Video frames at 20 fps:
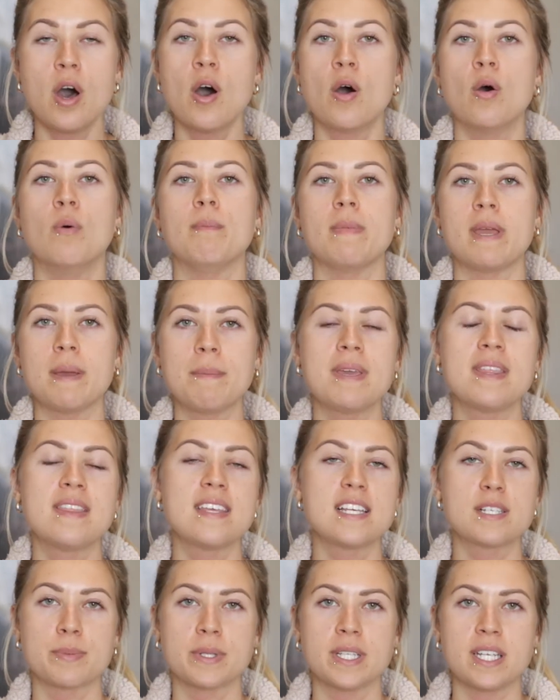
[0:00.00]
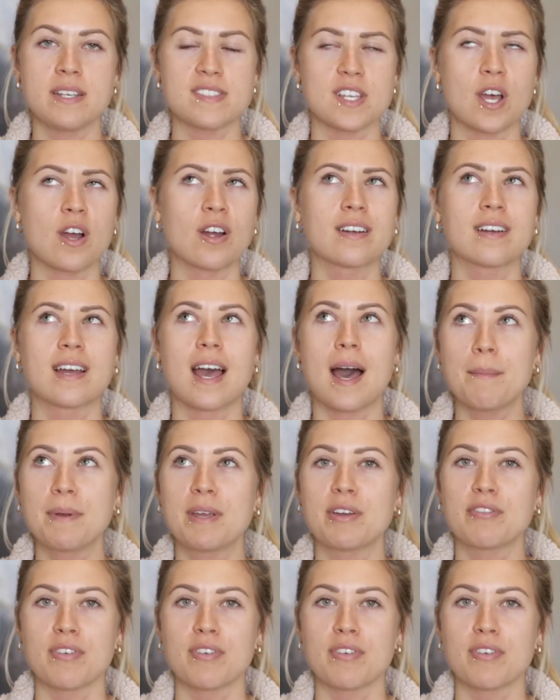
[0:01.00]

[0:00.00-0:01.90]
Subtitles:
oh, maybe these beliefs aren't coming